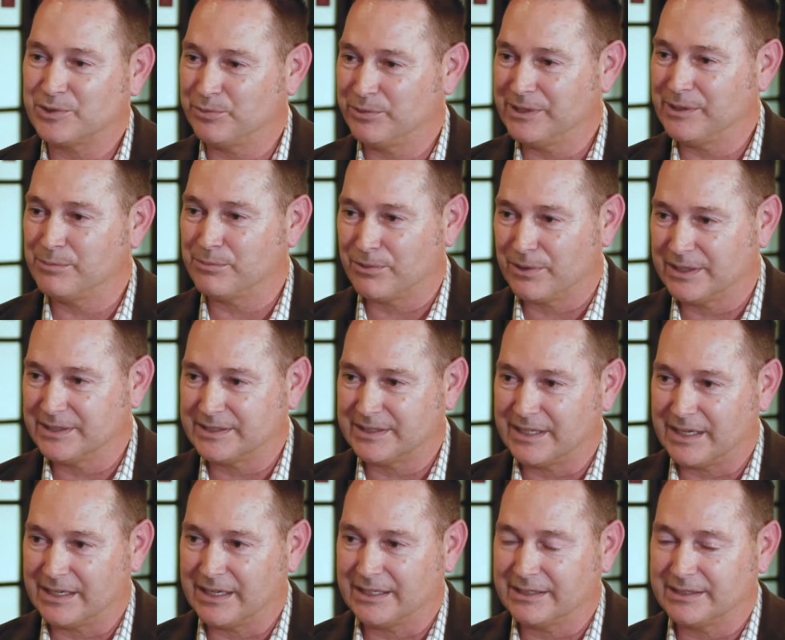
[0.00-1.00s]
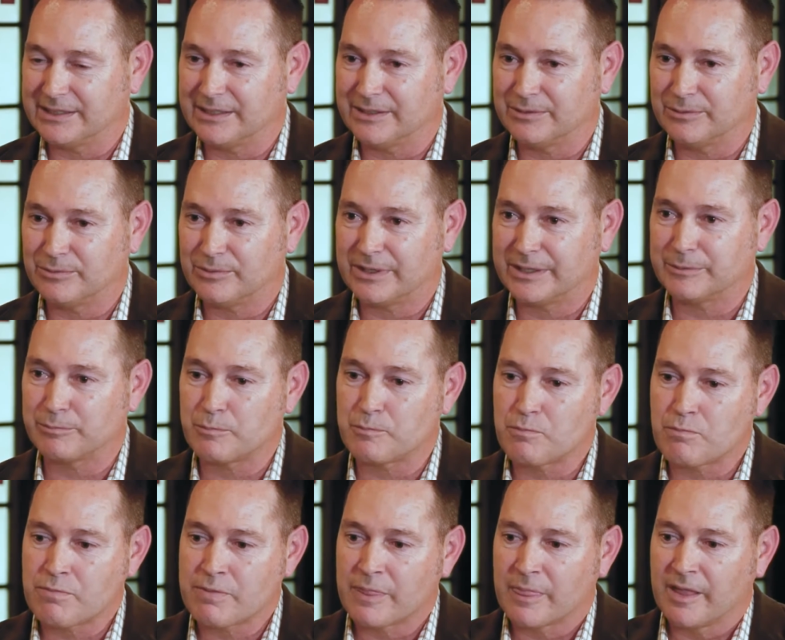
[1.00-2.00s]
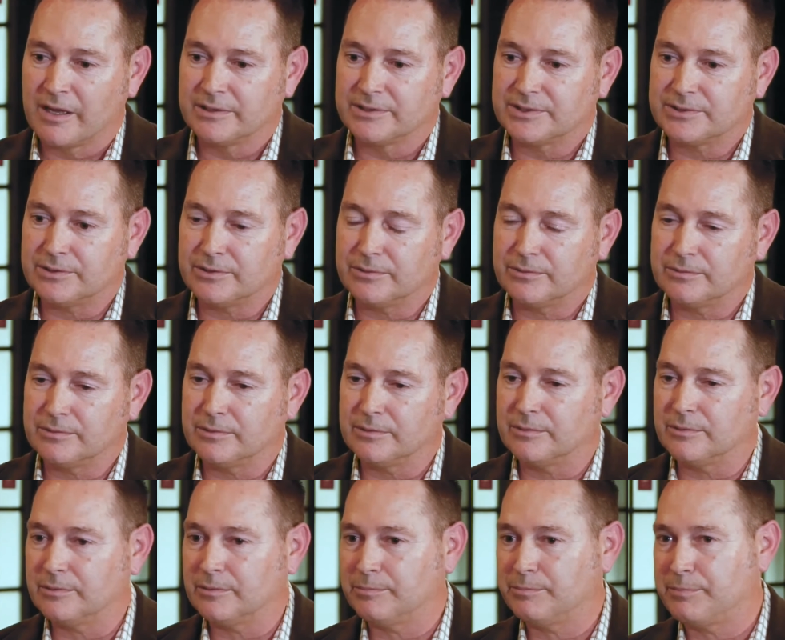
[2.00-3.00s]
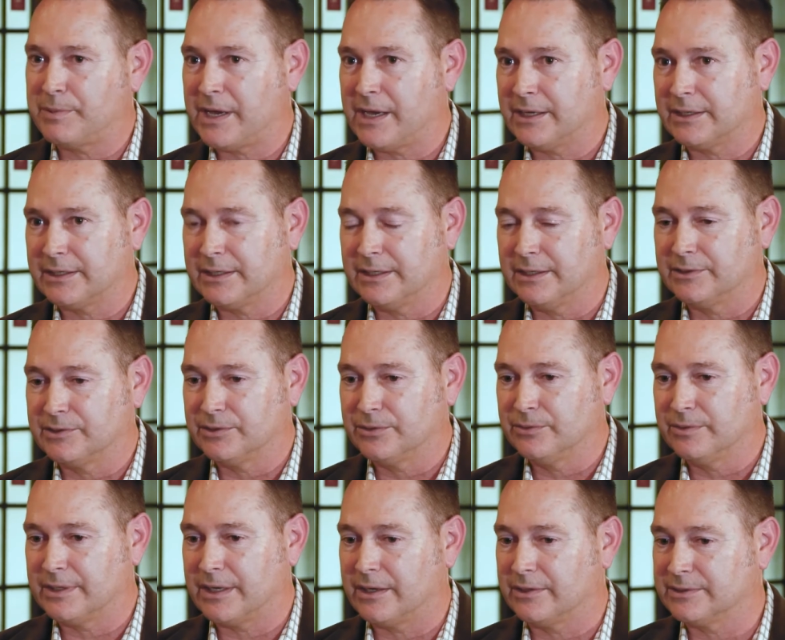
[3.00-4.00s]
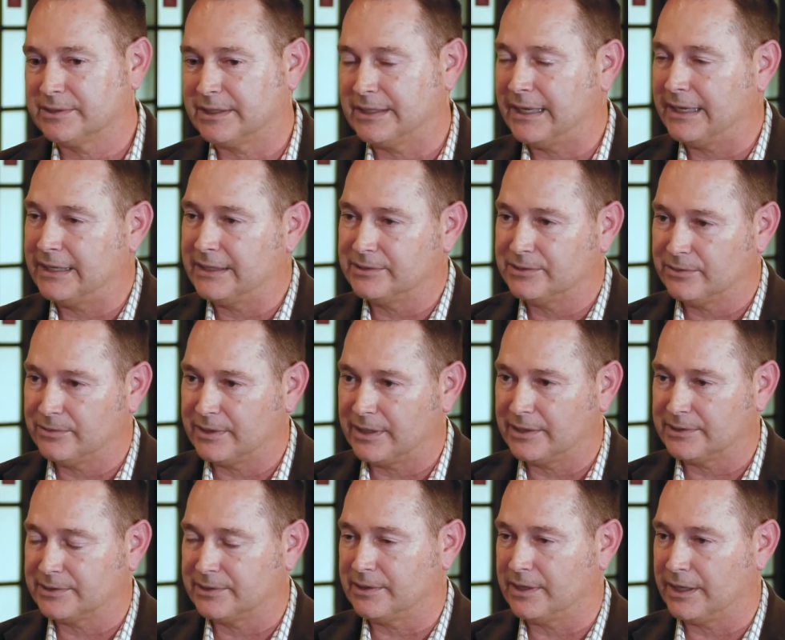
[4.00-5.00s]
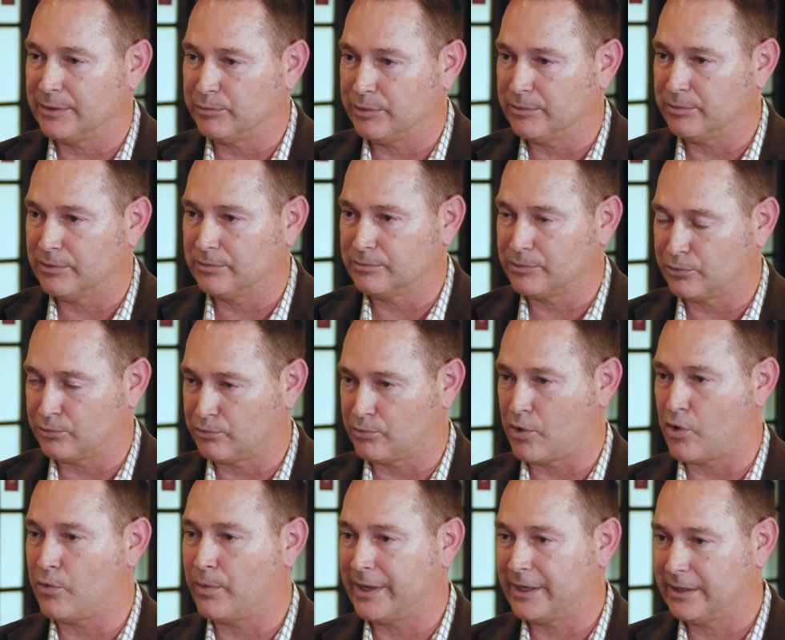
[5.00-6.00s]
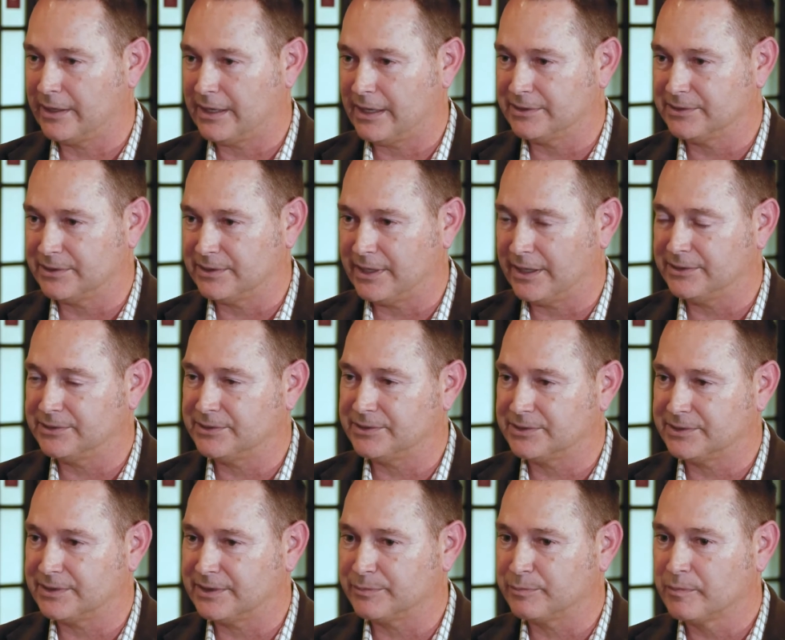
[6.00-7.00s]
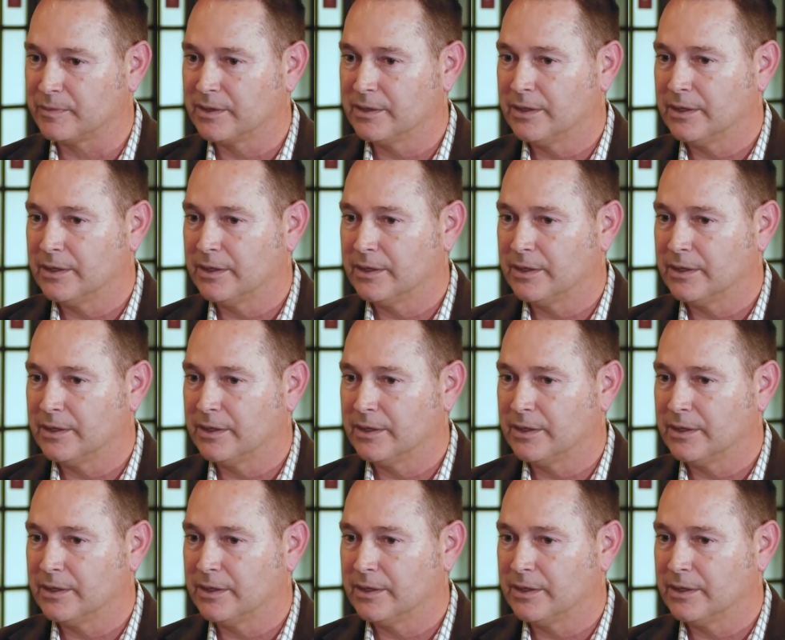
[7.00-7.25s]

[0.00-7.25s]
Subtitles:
So we embrace that idea, right? So back in 2008, 2009, we were growing as an agency,